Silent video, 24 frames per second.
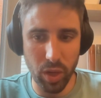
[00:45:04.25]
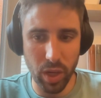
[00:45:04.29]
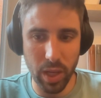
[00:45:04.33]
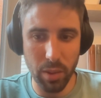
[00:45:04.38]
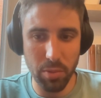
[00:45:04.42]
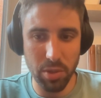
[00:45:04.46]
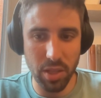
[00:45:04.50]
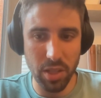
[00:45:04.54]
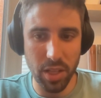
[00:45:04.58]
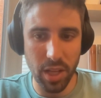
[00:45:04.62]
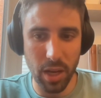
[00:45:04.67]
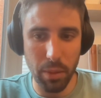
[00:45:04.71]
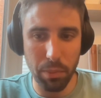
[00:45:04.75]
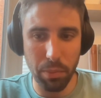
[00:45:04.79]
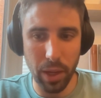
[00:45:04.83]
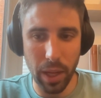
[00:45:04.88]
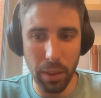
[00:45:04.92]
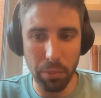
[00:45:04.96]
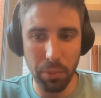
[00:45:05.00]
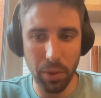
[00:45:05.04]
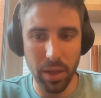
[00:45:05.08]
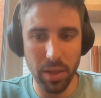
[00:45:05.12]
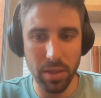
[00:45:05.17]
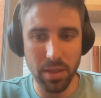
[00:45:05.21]
when it comes to
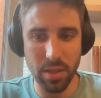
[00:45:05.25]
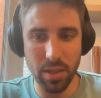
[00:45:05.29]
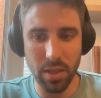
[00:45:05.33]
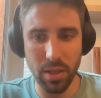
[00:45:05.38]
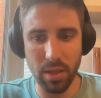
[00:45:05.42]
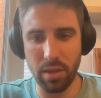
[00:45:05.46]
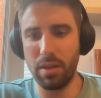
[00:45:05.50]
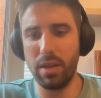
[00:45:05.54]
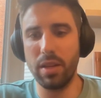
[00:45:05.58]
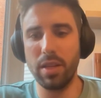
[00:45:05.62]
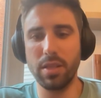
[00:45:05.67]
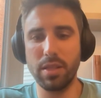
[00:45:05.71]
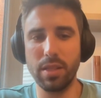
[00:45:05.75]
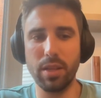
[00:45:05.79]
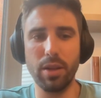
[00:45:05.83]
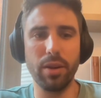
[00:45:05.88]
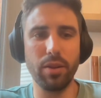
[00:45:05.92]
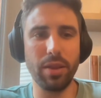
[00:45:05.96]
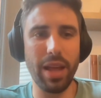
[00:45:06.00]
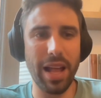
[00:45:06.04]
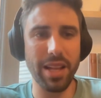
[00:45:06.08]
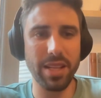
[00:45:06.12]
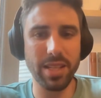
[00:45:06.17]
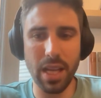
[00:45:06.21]
data pipelines,
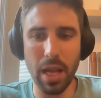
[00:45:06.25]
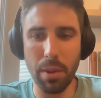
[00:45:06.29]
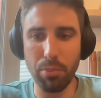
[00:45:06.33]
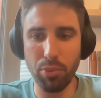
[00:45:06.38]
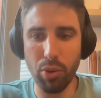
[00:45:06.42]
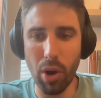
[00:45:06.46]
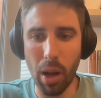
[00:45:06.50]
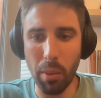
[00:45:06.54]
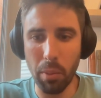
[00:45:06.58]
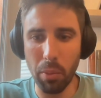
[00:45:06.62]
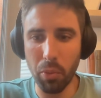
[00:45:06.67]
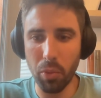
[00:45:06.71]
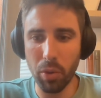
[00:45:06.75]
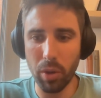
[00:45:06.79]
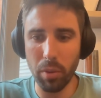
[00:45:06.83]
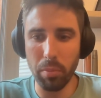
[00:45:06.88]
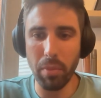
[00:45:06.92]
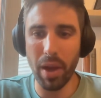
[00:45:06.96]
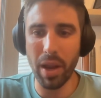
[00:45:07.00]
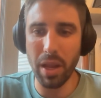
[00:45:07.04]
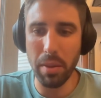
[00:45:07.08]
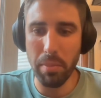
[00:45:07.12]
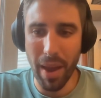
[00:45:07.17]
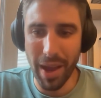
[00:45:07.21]
is there that same problem
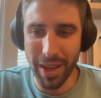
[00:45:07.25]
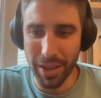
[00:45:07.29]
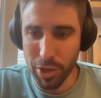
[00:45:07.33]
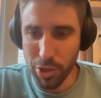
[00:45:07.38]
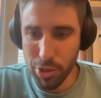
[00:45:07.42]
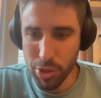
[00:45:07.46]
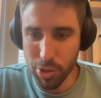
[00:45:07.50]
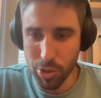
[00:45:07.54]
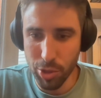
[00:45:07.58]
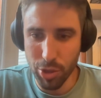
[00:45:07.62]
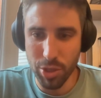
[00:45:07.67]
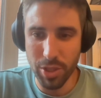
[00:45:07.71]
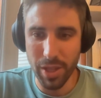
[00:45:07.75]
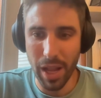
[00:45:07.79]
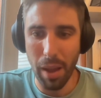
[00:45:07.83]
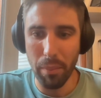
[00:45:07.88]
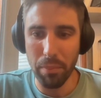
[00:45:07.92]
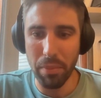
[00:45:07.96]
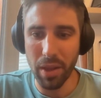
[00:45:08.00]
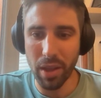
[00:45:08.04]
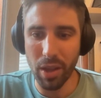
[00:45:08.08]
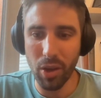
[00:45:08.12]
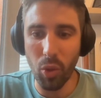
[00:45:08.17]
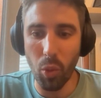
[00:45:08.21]
where many managers are just
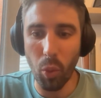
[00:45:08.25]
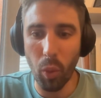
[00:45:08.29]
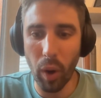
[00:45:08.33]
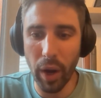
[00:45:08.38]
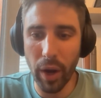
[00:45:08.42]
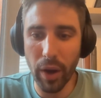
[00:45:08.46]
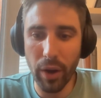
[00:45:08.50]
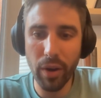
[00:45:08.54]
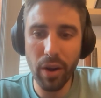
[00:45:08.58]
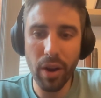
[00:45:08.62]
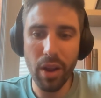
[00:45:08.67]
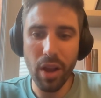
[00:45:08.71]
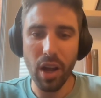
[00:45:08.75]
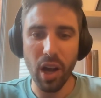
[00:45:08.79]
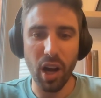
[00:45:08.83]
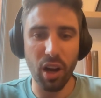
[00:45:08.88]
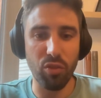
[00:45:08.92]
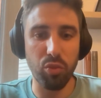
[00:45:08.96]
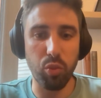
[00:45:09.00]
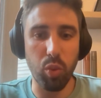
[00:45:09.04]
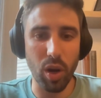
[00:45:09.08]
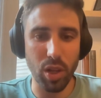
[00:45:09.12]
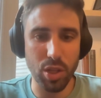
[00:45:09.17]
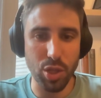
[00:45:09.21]
not being aware
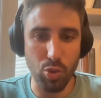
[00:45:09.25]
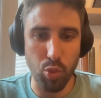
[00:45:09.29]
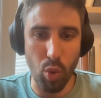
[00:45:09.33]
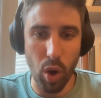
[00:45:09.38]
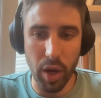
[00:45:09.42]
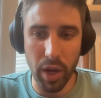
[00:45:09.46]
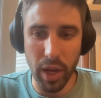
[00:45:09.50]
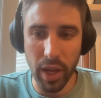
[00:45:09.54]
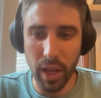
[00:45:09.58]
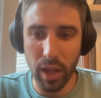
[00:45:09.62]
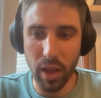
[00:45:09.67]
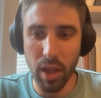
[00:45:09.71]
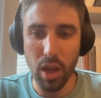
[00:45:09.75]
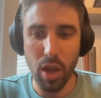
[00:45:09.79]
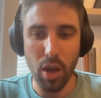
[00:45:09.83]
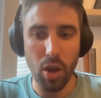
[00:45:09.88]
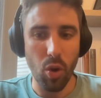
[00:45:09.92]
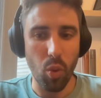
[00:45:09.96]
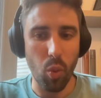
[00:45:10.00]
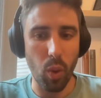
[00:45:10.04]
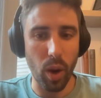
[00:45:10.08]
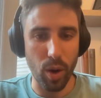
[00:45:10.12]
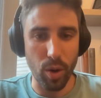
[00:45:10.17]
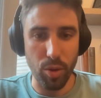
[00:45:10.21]
of what's running,
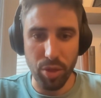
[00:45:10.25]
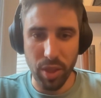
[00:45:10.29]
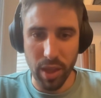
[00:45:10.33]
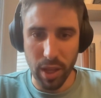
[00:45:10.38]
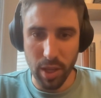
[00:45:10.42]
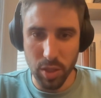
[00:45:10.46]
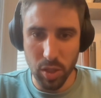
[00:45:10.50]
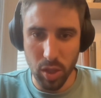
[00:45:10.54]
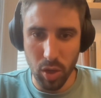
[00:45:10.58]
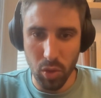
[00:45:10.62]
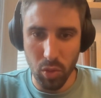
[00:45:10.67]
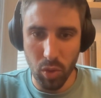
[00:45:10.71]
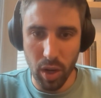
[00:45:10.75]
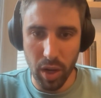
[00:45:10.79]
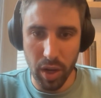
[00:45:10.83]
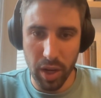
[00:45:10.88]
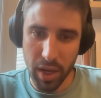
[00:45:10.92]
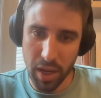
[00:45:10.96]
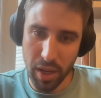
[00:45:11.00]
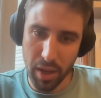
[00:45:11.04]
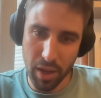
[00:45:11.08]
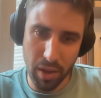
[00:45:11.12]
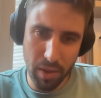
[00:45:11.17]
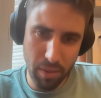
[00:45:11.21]
where things are
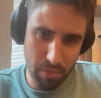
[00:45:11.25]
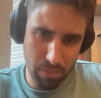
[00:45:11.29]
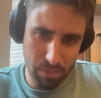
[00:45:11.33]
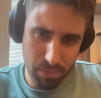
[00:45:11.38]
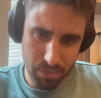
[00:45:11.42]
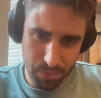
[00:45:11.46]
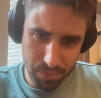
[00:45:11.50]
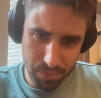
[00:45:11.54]
running?